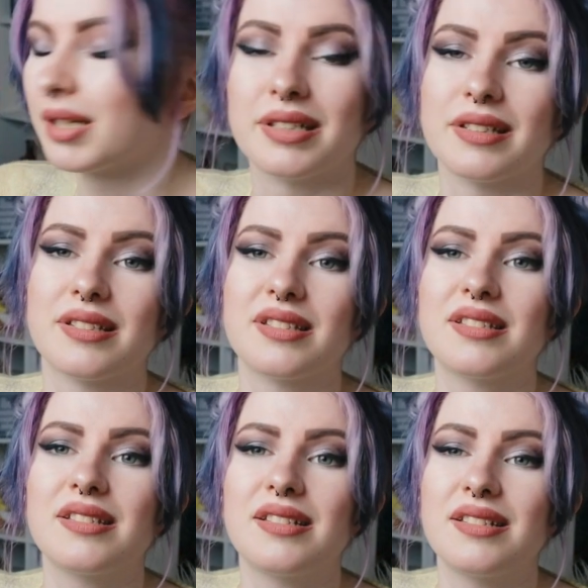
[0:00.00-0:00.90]

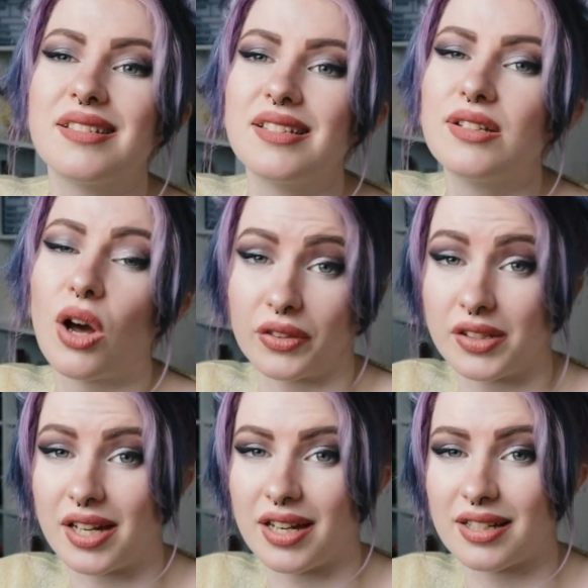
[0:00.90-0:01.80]
is not the
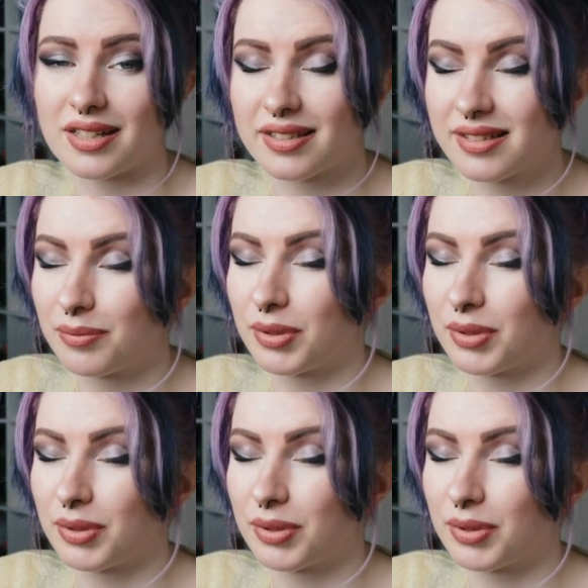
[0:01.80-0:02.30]
tidiest,